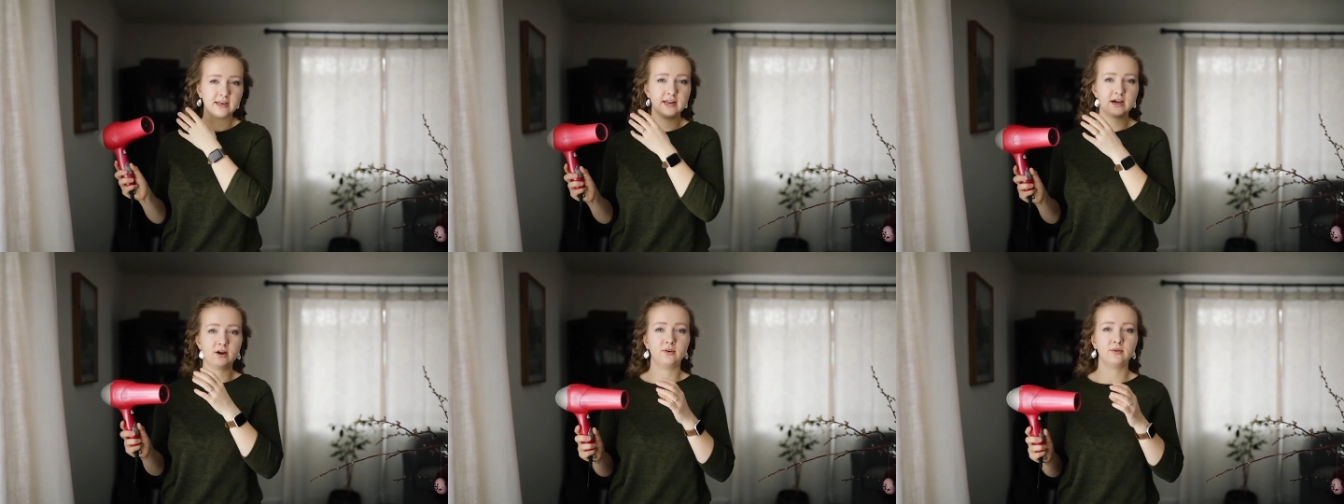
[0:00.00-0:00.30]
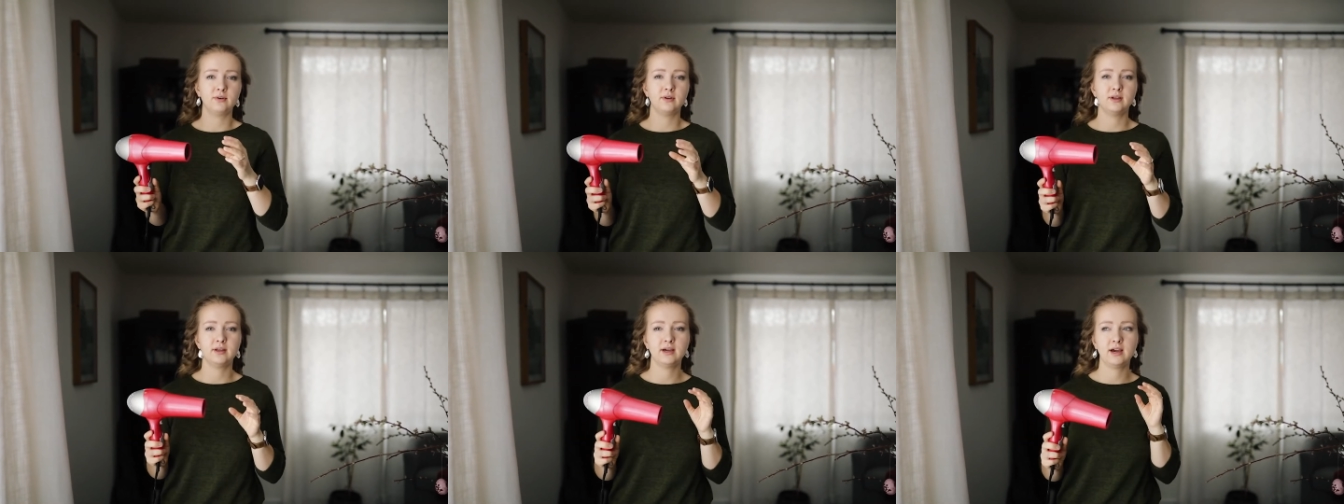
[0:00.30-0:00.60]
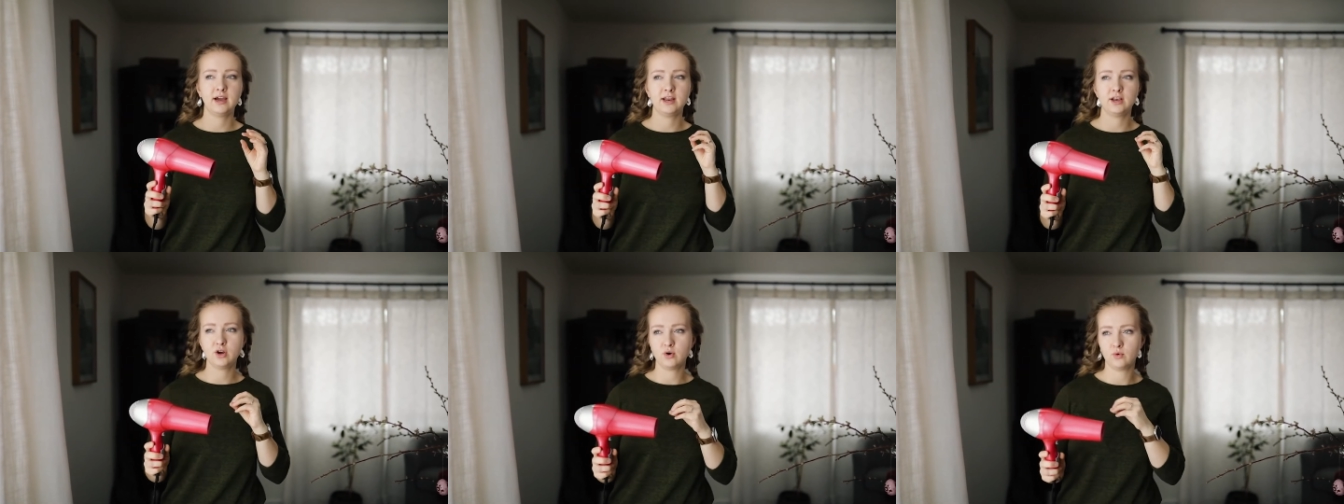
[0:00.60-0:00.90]
Now,
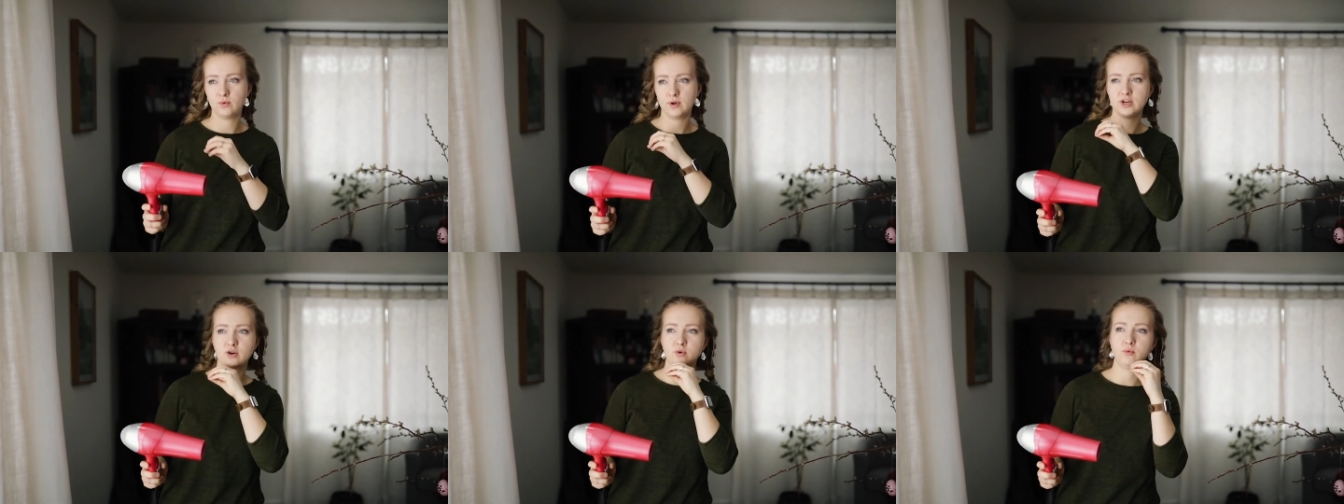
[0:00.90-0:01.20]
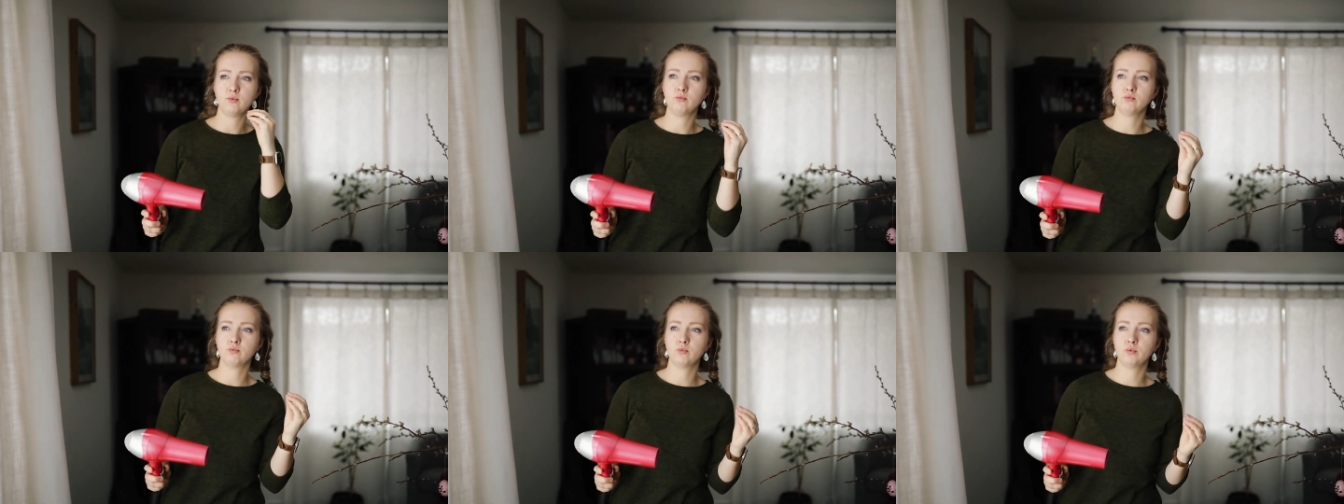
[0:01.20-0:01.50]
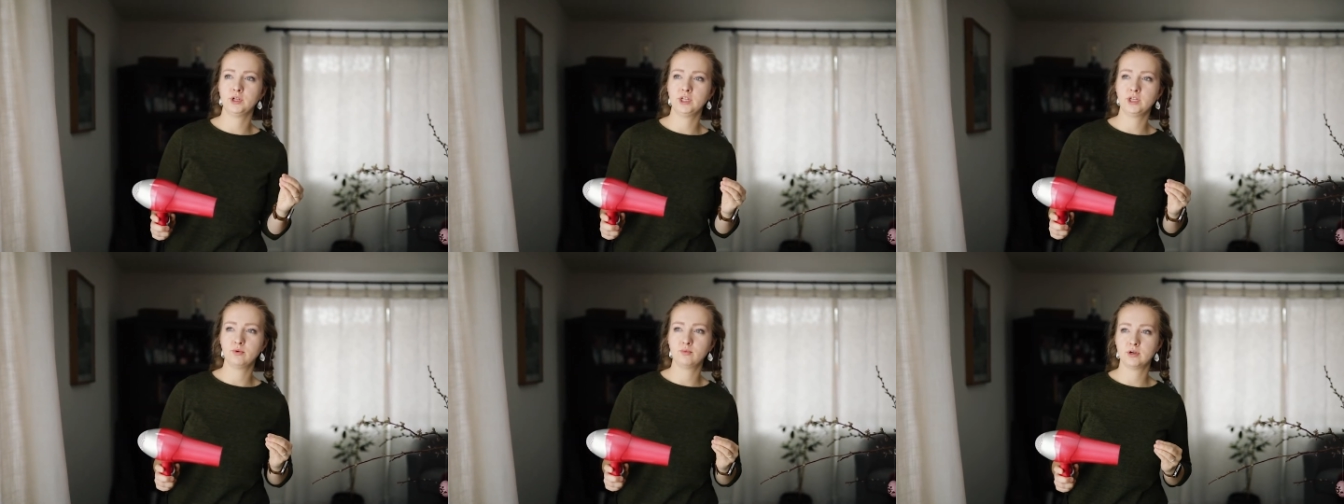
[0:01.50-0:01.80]
I know we don't
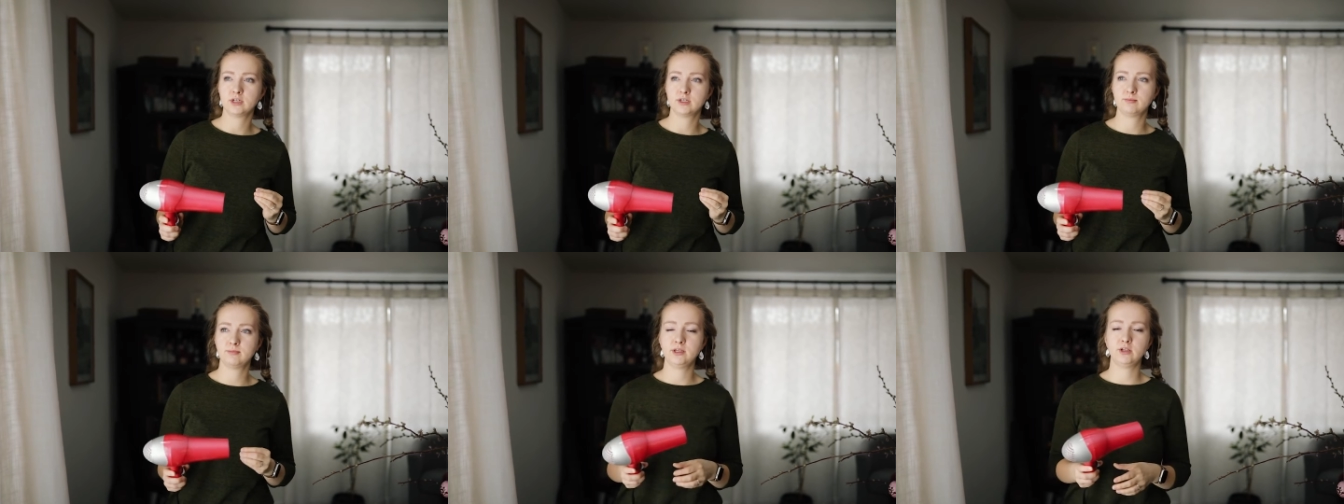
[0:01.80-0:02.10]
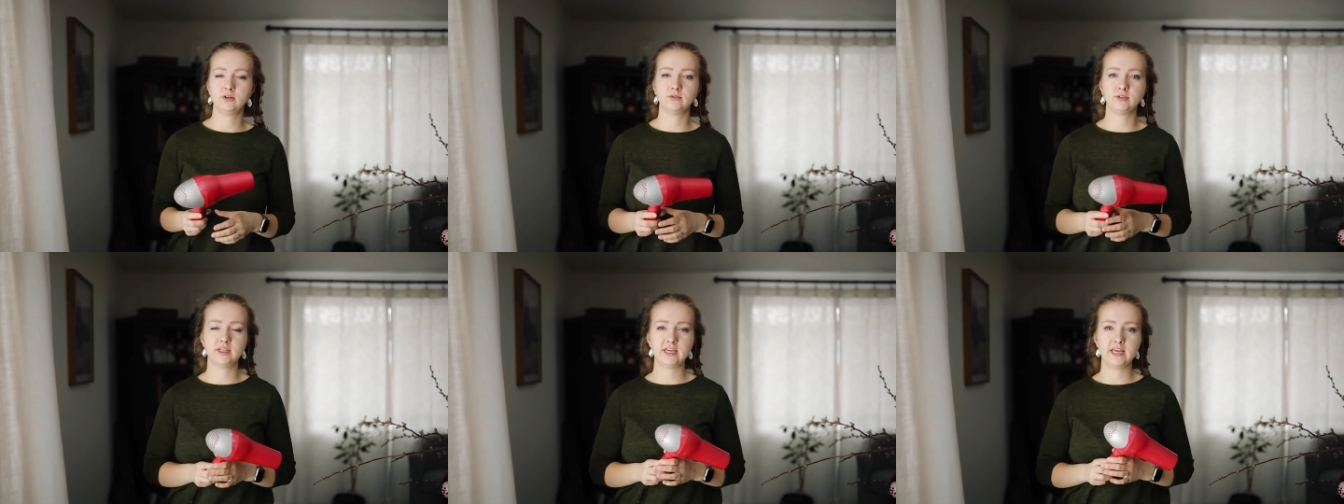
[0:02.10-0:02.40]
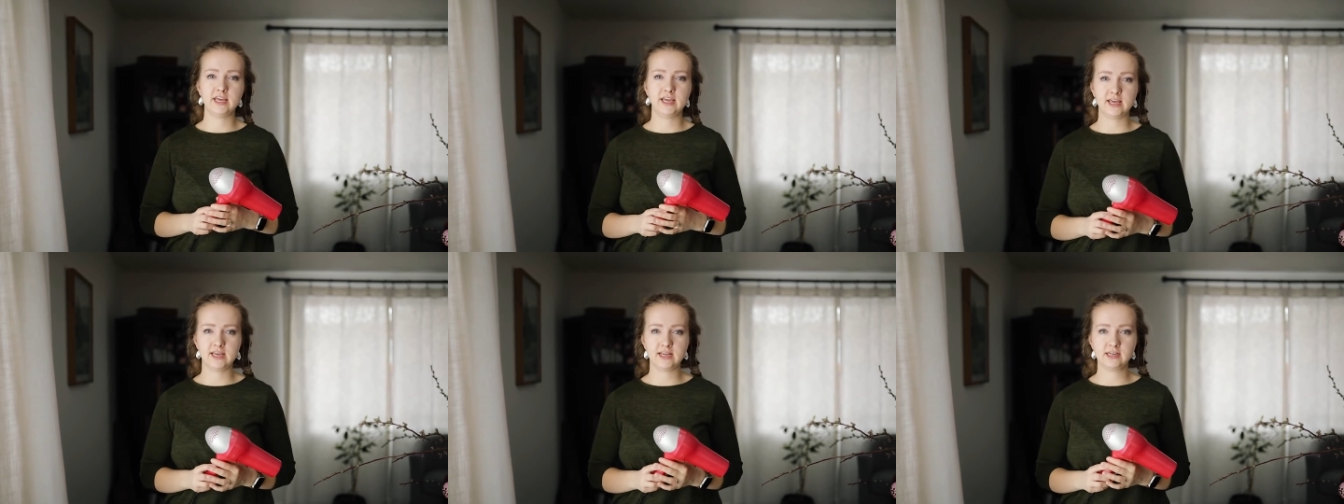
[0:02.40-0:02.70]
really want to be using
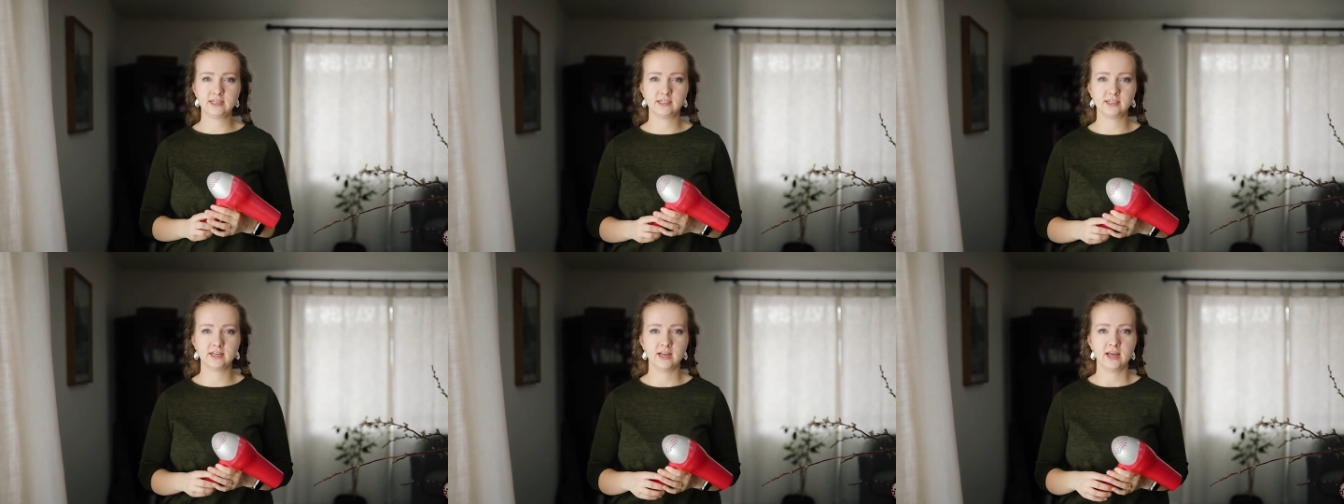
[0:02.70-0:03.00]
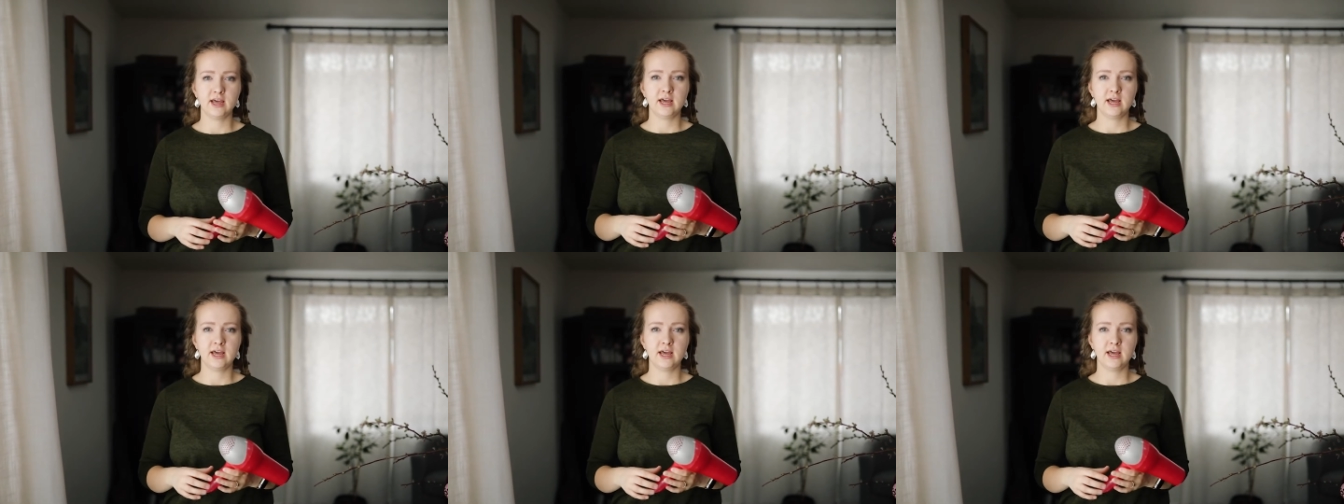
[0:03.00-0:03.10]
heat,